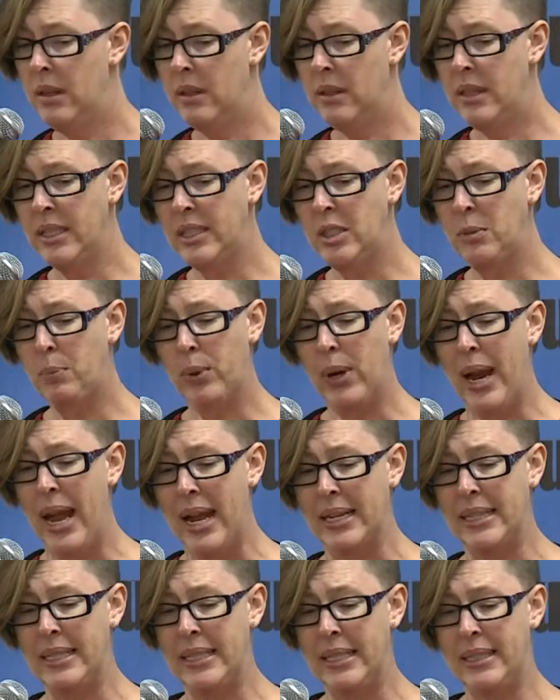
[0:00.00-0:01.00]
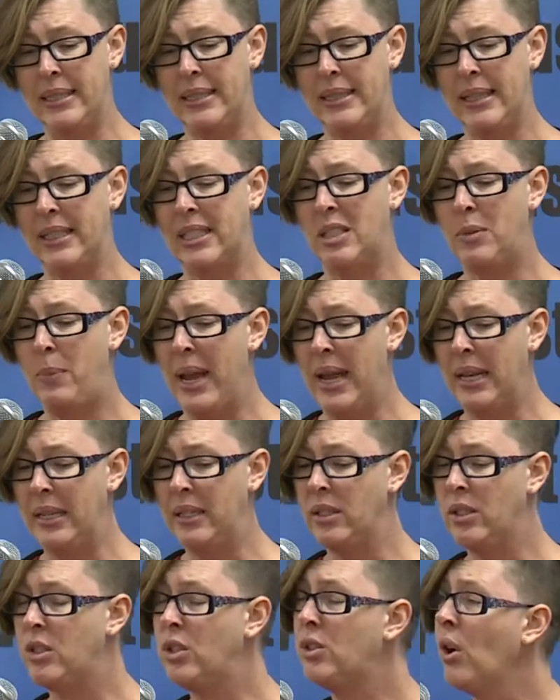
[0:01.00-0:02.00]
This practice
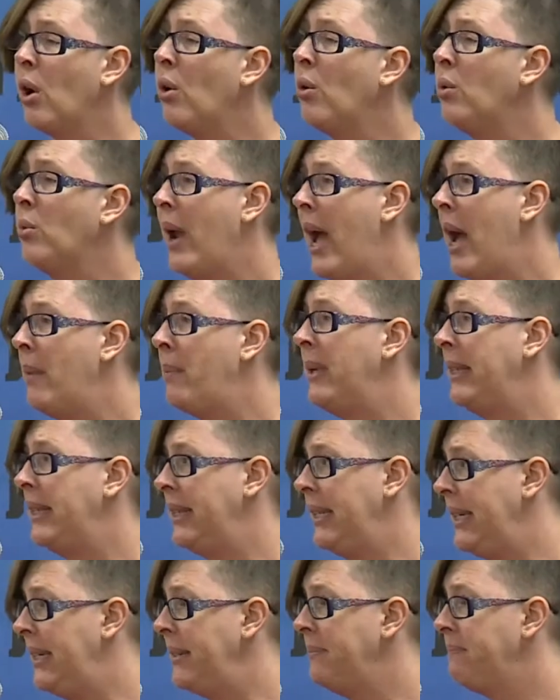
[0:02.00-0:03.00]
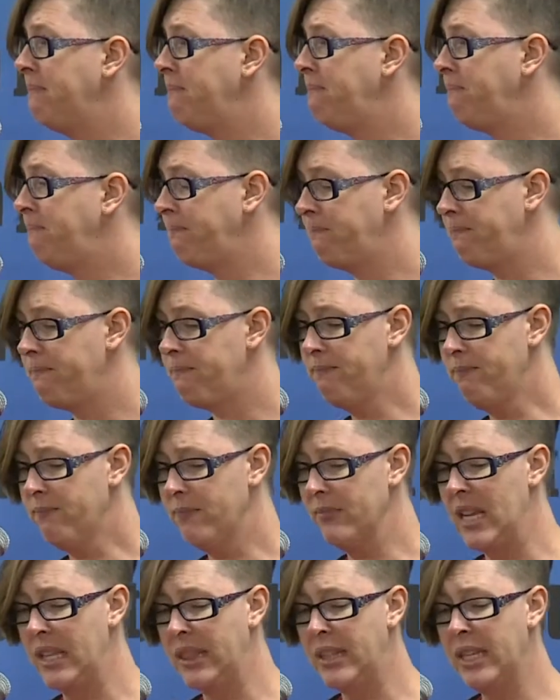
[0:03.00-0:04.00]
expanded so rapidly
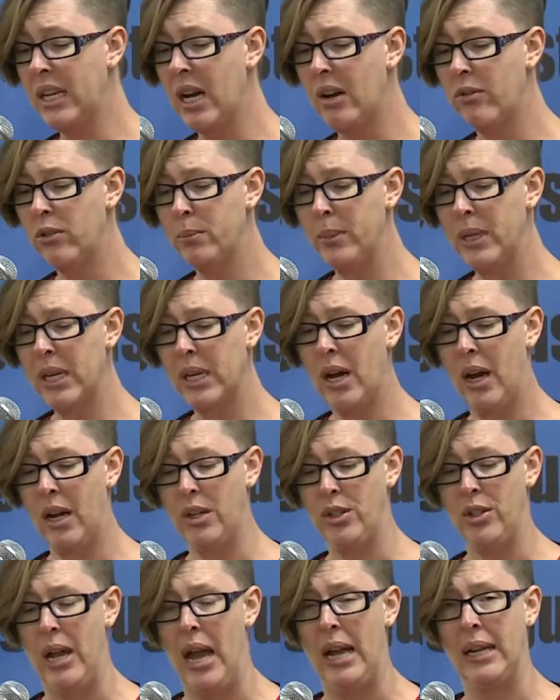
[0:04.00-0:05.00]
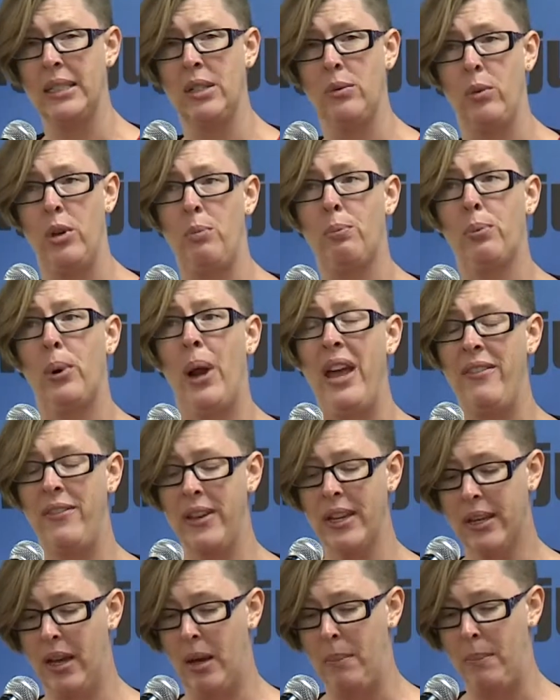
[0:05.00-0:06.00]
that the government contracted with
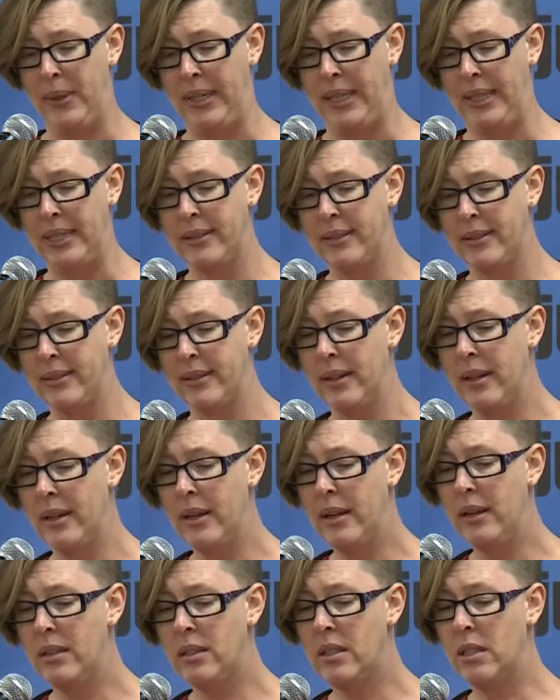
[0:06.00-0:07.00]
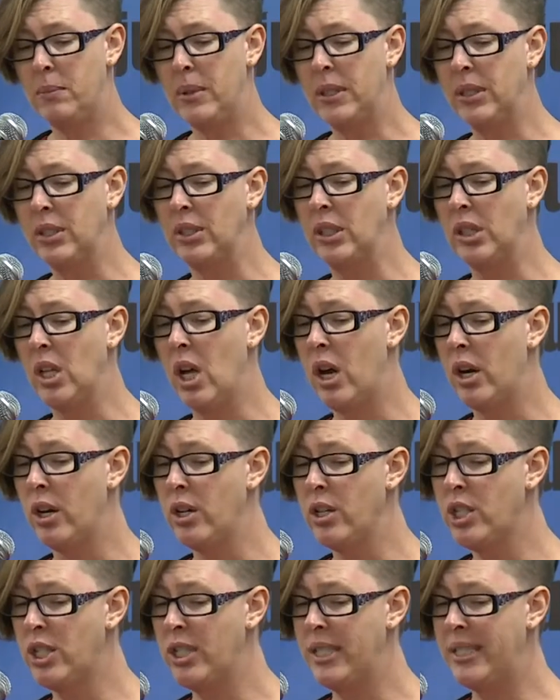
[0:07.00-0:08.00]
private companies to build
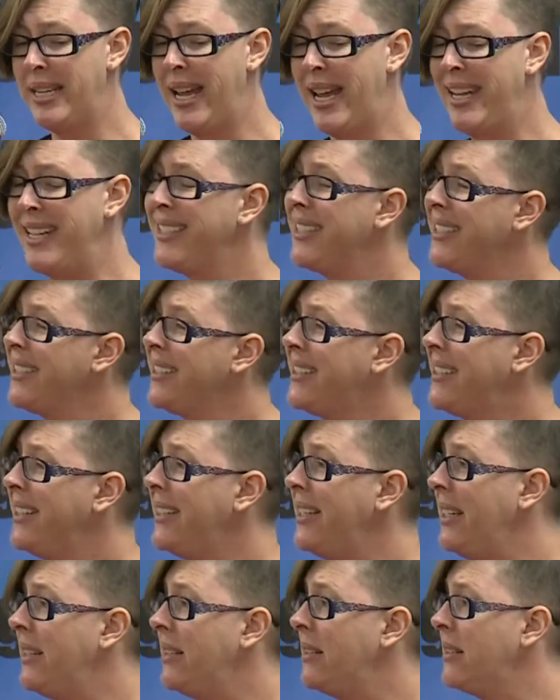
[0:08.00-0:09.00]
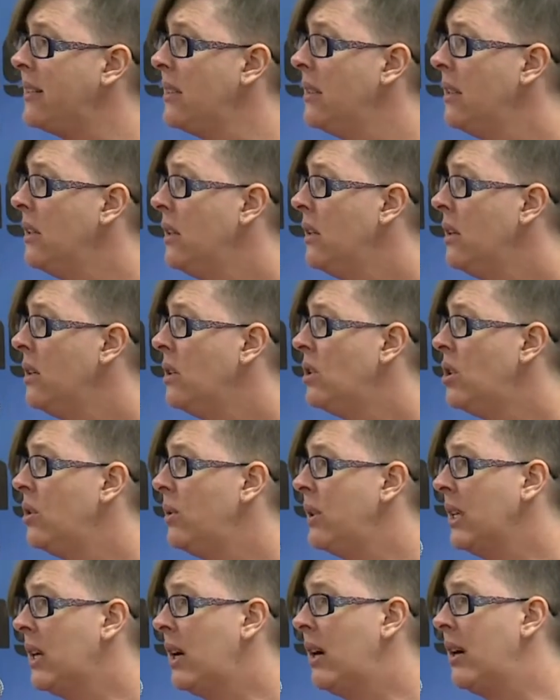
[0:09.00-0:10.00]
large tent cities to
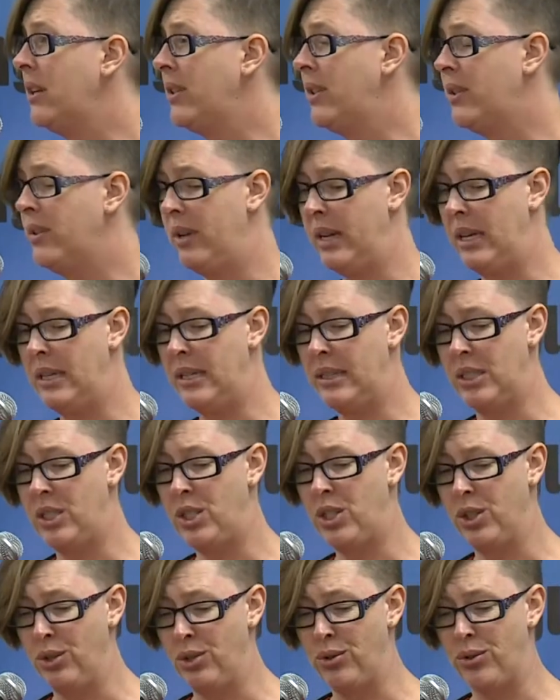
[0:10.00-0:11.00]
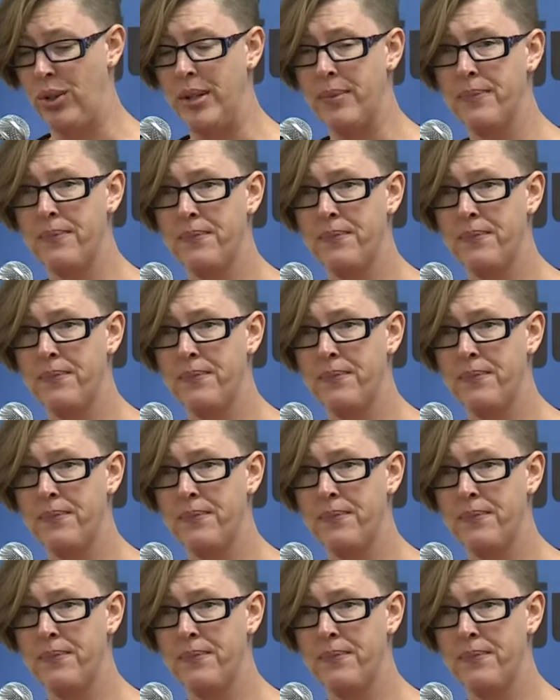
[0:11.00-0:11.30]
incarcerate the children.